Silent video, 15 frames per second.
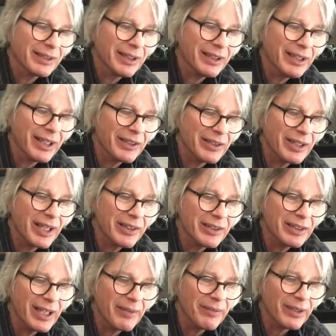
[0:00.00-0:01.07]
That's
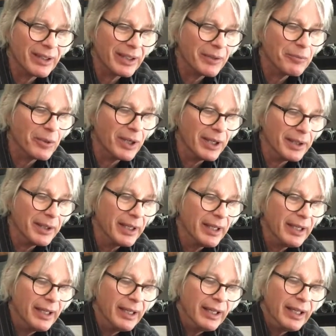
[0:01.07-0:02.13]
definitely one.
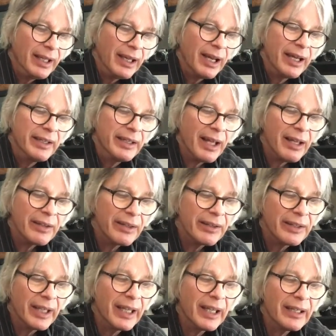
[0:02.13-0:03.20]
Another
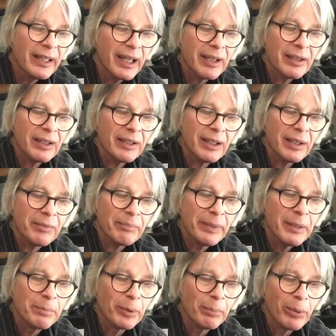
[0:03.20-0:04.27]
thing that
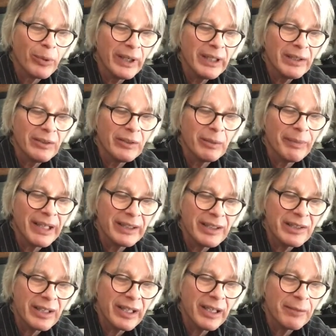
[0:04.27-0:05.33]
people point to about
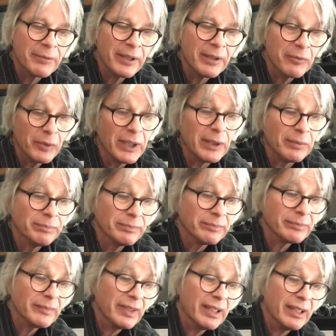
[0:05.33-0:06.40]
this camera, well,
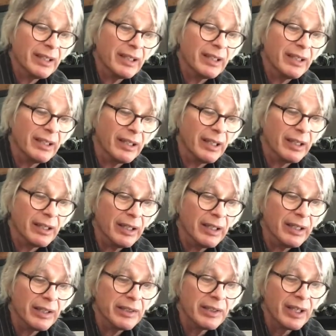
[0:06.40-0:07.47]

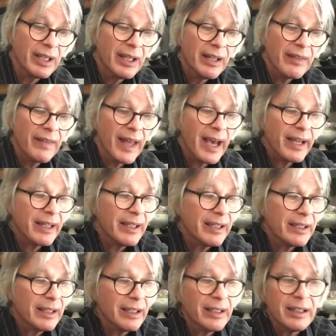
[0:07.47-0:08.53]
is that
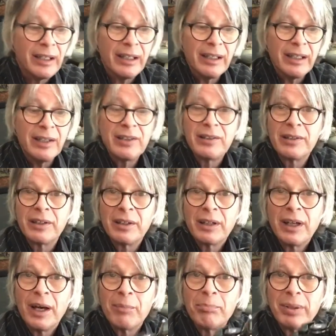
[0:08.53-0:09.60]
it is
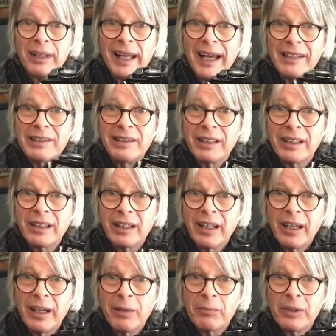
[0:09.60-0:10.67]
a plastic
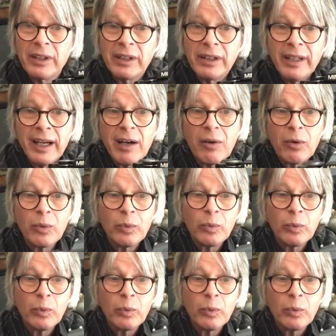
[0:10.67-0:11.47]
camera. Now,